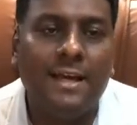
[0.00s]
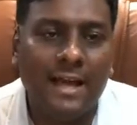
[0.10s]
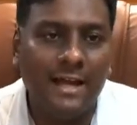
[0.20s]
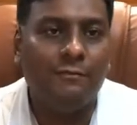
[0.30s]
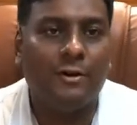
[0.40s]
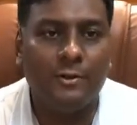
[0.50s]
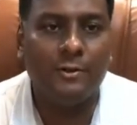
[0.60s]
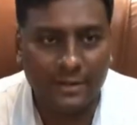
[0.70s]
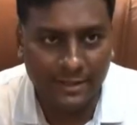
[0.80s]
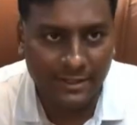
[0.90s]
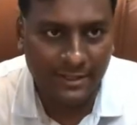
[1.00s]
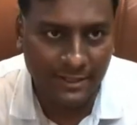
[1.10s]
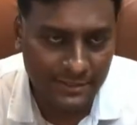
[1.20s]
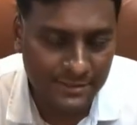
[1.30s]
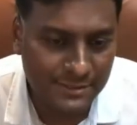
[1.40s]
and for
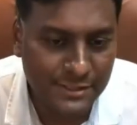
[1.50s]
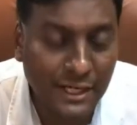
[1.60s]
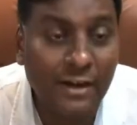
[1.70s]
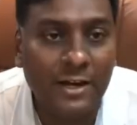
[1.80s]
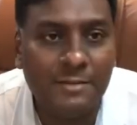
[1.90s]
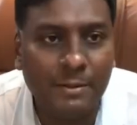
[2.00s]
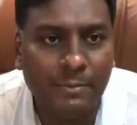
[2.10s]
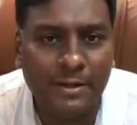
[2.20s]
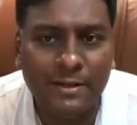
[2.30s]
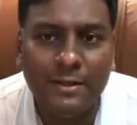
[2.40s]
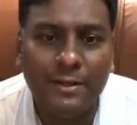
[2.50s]
your general knowledge paper.